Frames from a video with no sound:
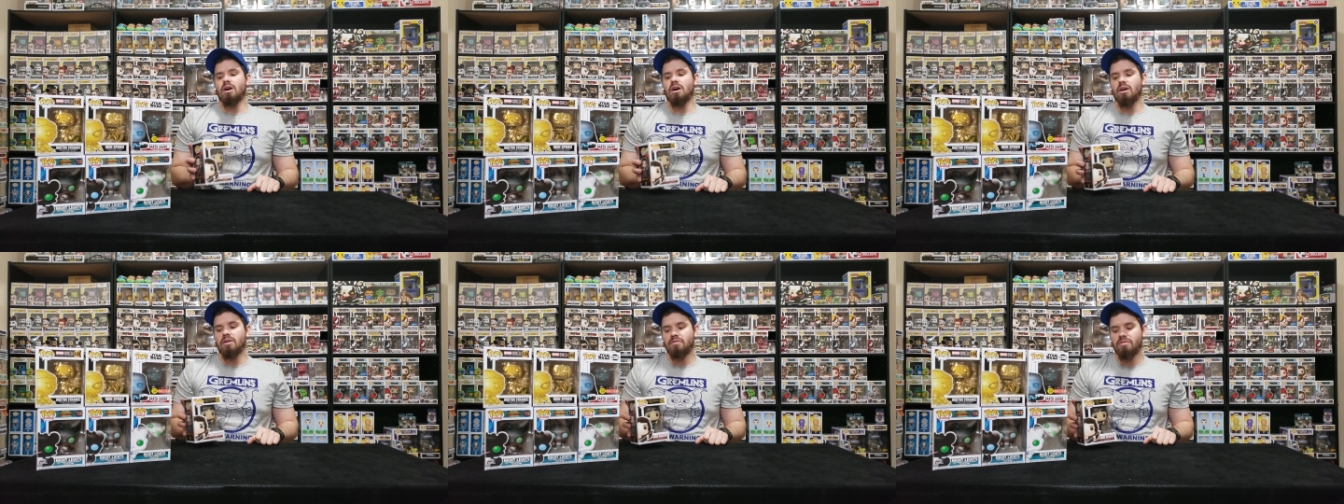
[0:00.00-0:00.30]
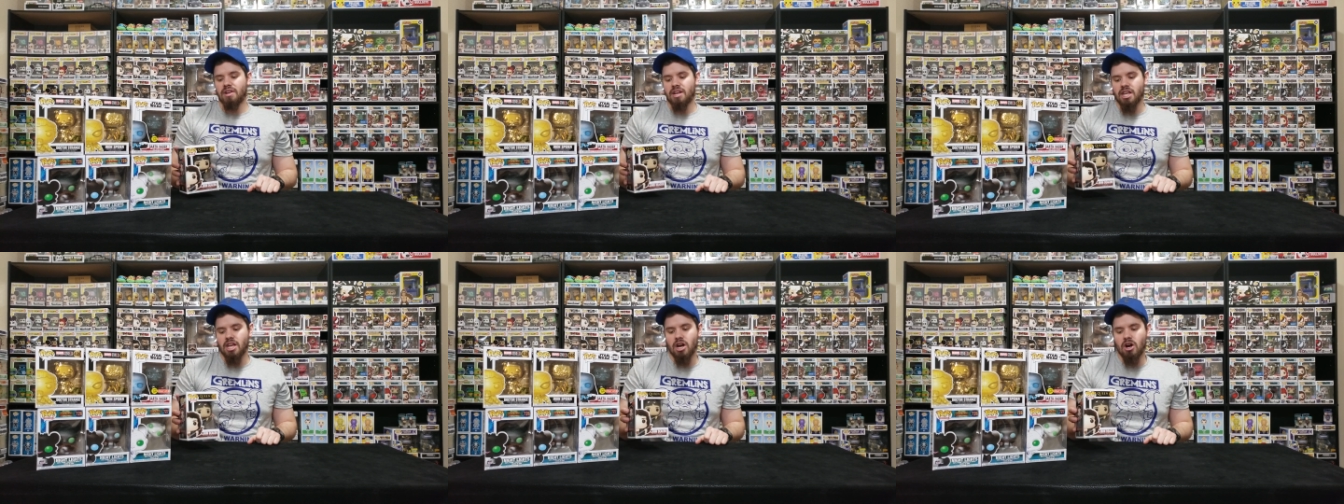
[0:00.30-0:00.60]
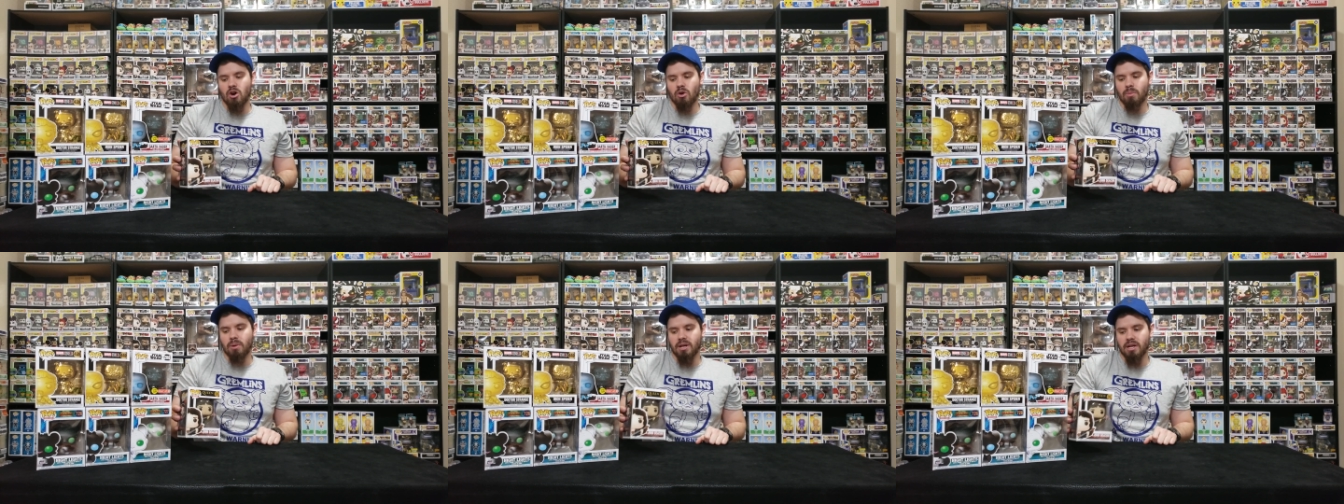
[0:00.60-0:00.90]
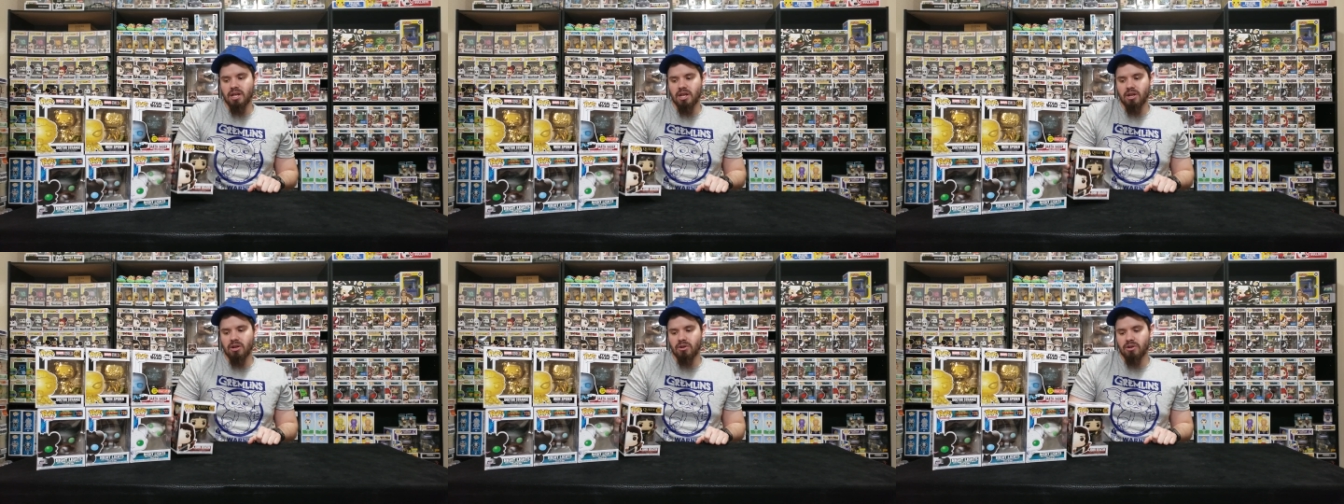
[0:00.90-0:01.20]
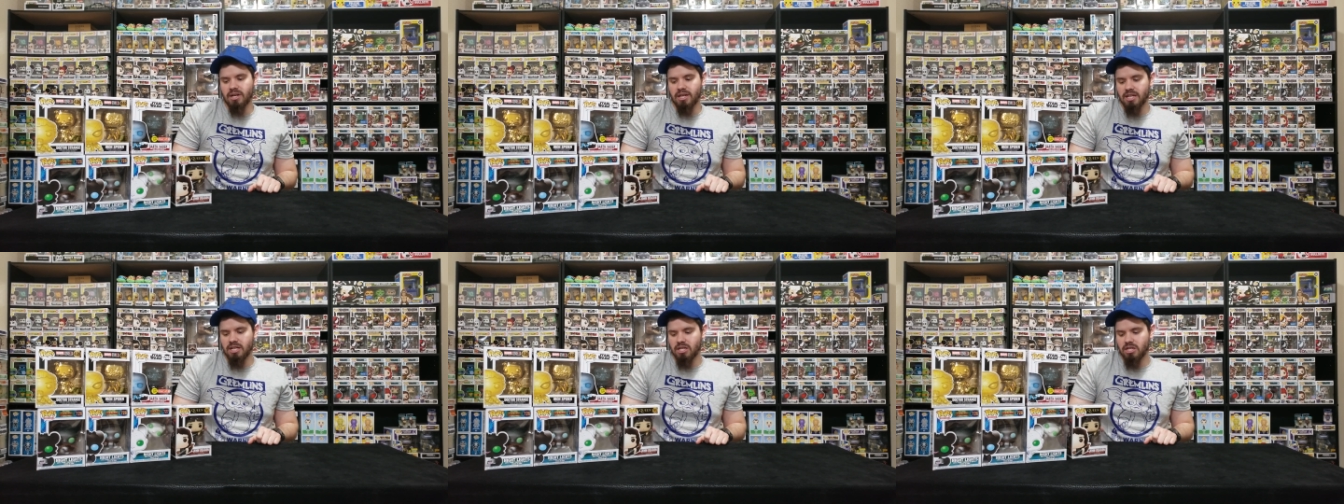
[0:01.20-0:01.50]
uh, video, but
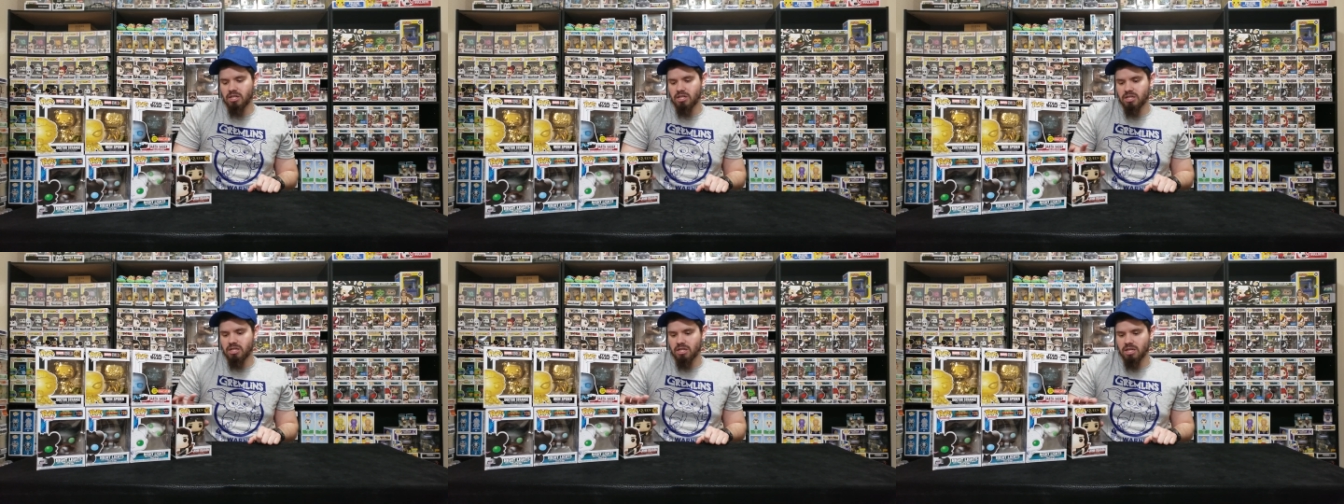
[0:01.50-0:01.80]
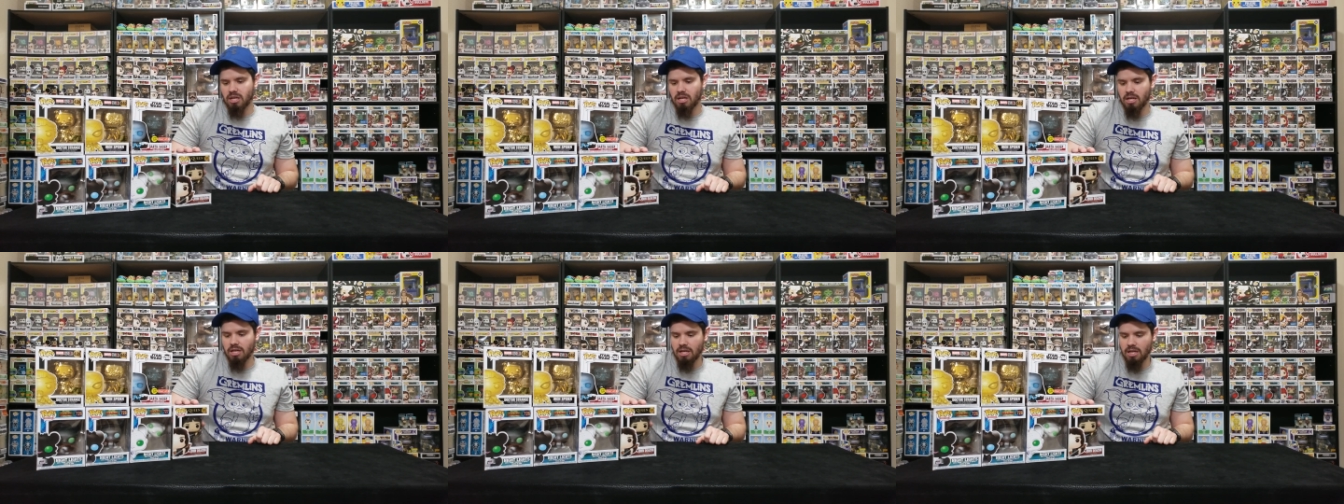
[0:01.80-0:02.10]
here is